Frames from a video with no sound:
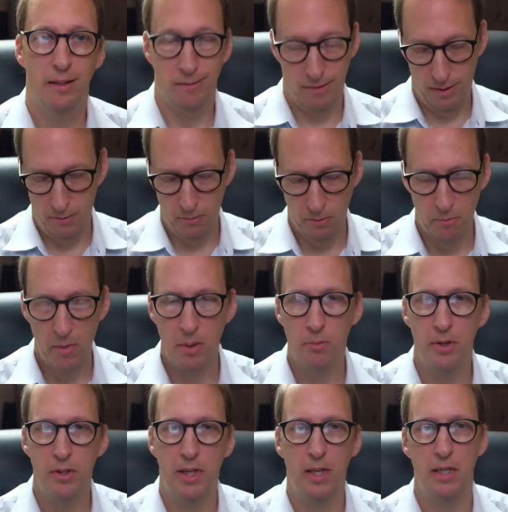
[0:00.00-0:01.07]
remember,
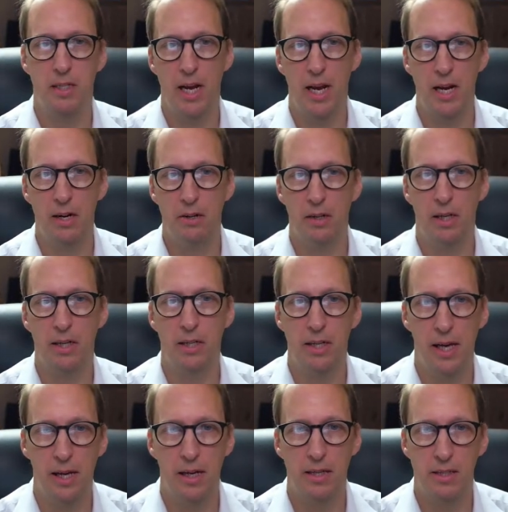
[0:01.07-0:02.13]
the container
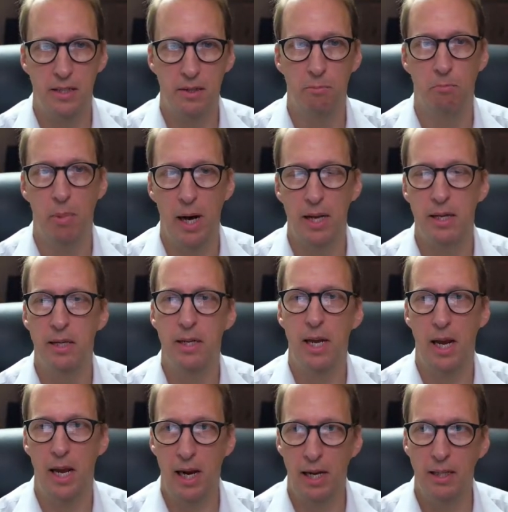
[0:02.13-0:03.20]
contains the button
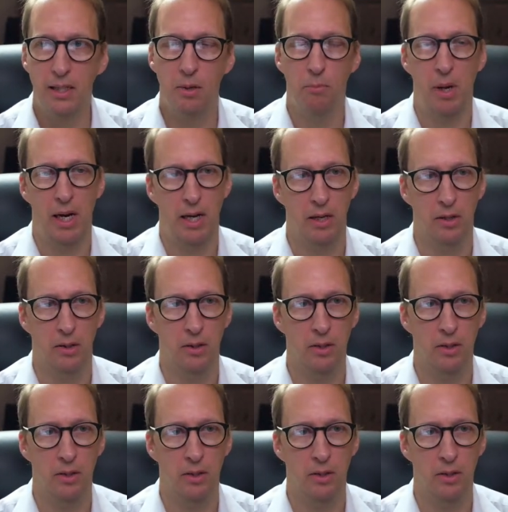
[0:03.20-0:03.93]
and the panel,